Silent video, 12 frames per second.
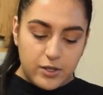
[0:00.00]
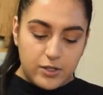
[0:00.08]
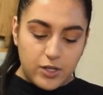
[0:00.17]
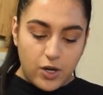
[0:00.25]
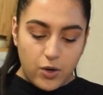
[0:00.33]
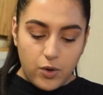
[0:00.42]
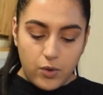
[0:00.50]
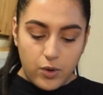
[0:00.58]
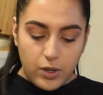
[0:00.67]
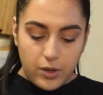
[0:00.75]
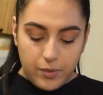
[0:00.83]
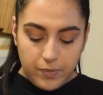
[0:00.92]

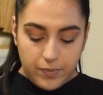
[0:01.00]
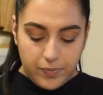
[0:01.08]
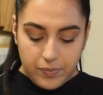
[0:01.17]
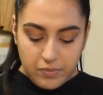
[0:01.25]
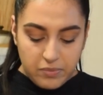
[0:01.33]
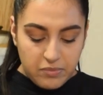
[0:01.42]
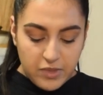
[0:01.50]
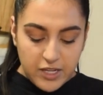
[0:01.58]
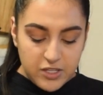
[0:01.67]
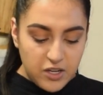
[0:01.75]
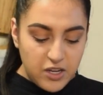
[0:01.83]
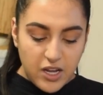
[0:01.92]
So
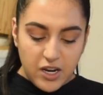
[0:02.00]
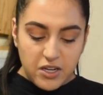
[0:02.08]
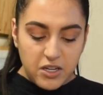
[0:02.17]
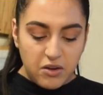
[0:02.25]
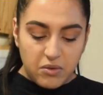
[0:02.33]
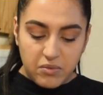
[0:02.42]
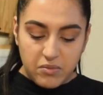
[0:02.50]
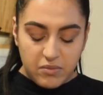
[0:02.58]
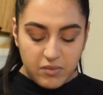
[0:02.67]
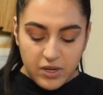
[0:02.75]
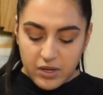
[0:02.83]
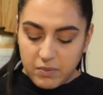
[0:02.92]
that's all you gotta do.
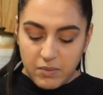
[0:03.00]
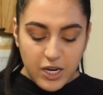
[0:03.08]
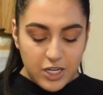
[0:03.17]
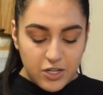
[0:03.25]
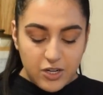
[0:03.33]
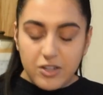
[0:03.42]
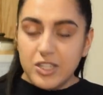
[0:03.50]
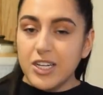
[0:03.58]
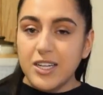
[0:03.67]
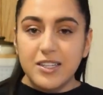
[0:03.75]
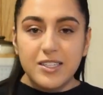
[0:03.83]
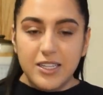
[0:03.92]
Make sure your
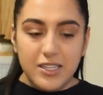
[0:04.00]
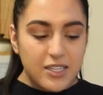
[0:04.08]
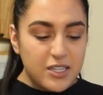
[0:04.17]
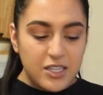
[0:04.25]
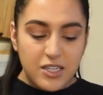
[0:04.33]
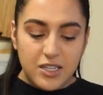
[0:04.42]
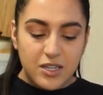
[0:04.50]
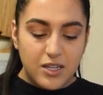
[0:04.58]
chicken's seasoned,